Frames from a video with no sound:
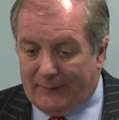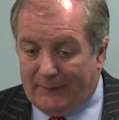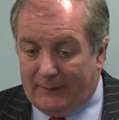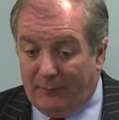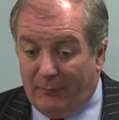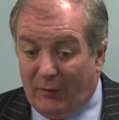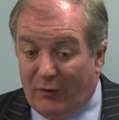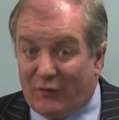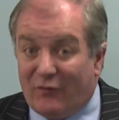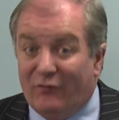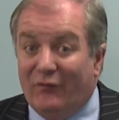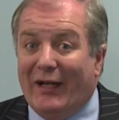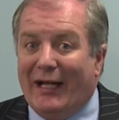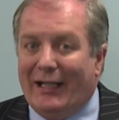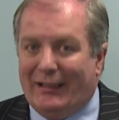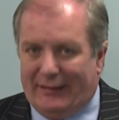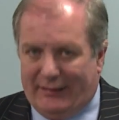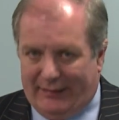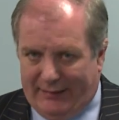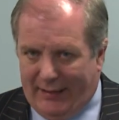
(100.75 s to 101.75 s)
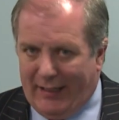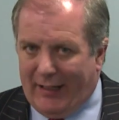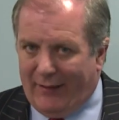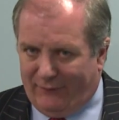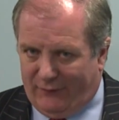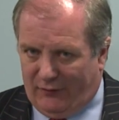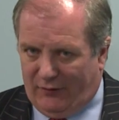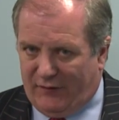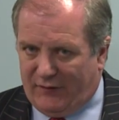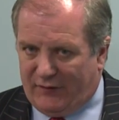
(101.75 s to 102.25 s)
the most valiant
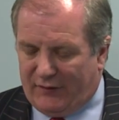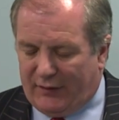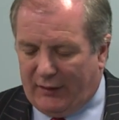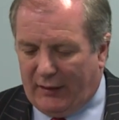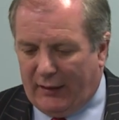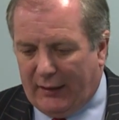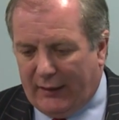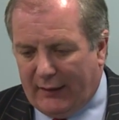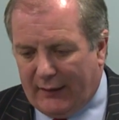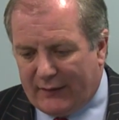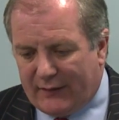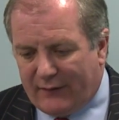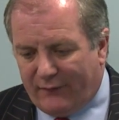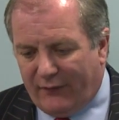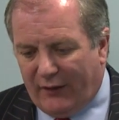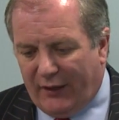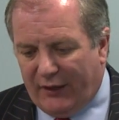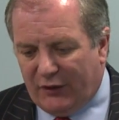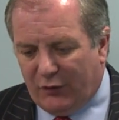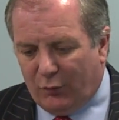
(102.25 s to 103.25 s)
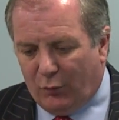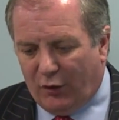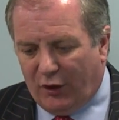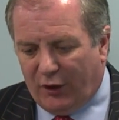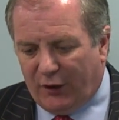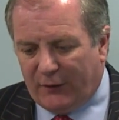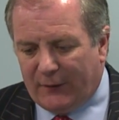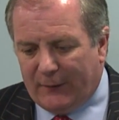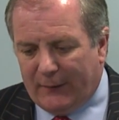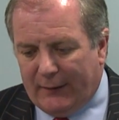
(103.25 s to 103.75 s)
efforts to find
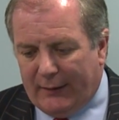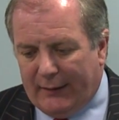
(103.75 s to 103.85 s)
work,